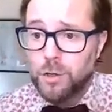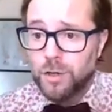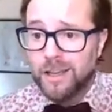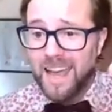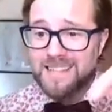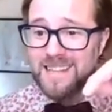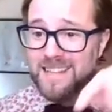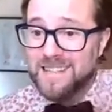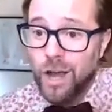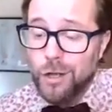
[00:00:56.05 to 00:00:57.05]
you can get
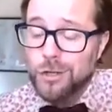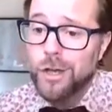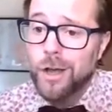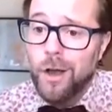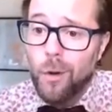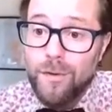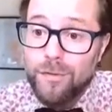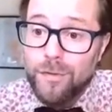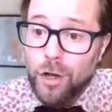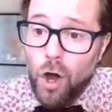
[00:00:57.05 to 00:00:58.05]
in touch with
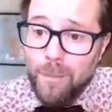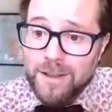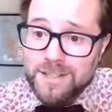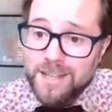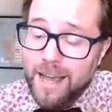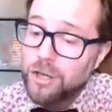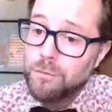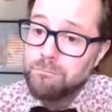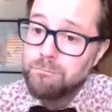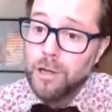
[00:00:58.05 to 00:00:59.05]
the comment
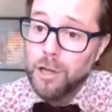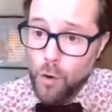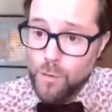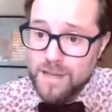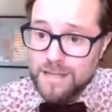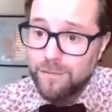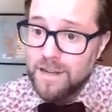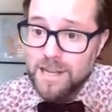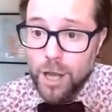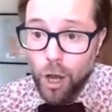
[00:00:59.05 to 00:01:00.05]
section below this
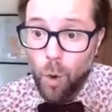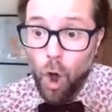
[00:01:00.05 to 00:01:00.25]
video